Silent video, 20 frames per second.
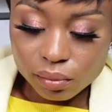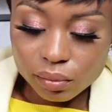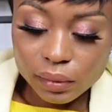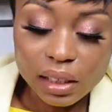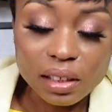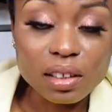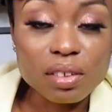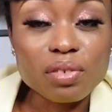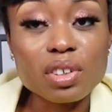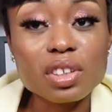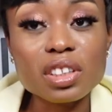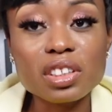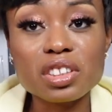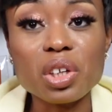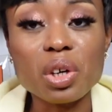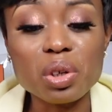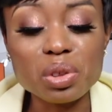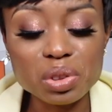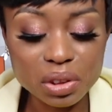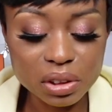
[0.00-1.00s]
and it
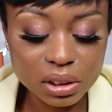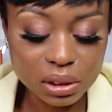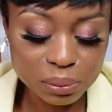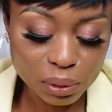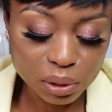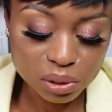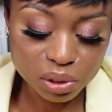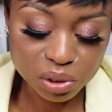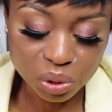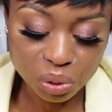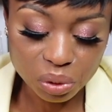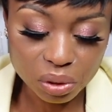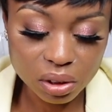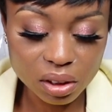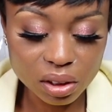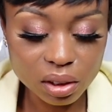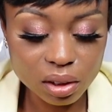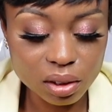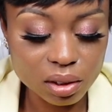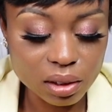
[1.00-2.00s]
also smells so
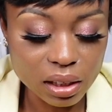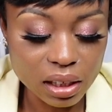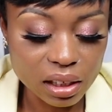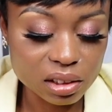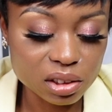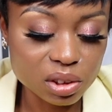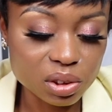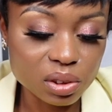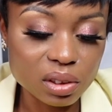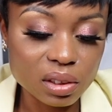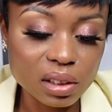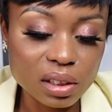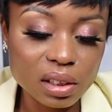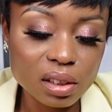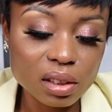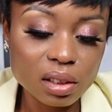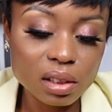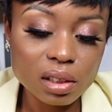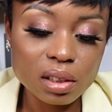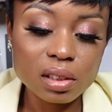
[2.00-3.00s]
good actually.
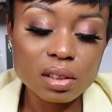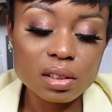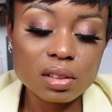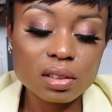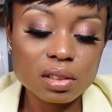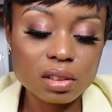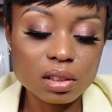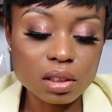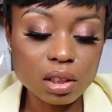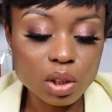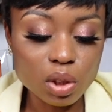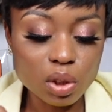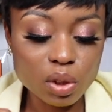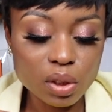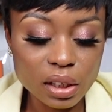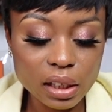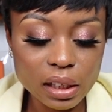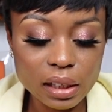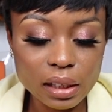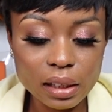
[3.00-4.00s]
So,
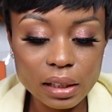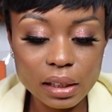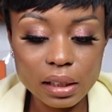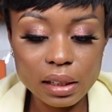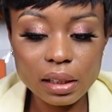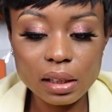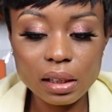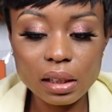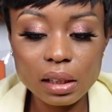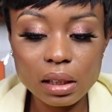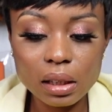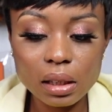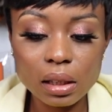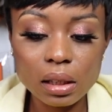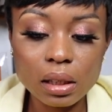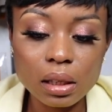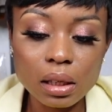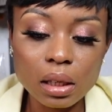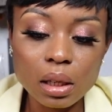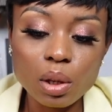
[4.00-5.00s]
and
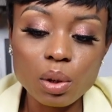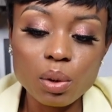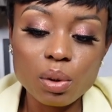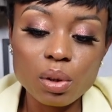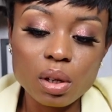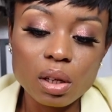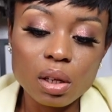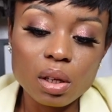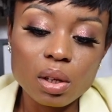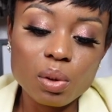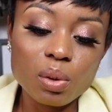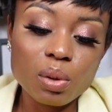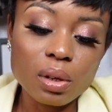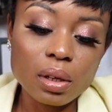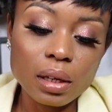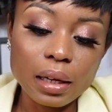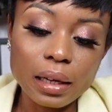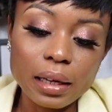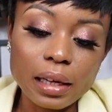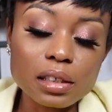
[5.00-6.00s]

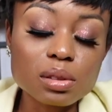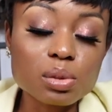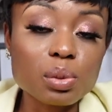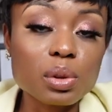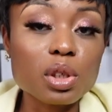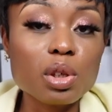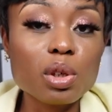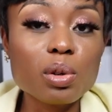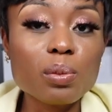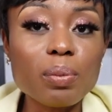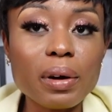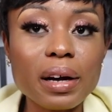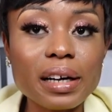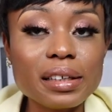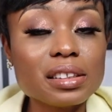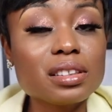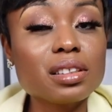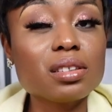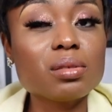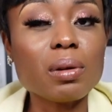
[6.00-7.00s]
I guess when you buy,
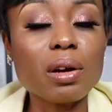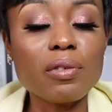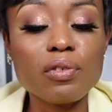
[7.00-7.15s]
this is my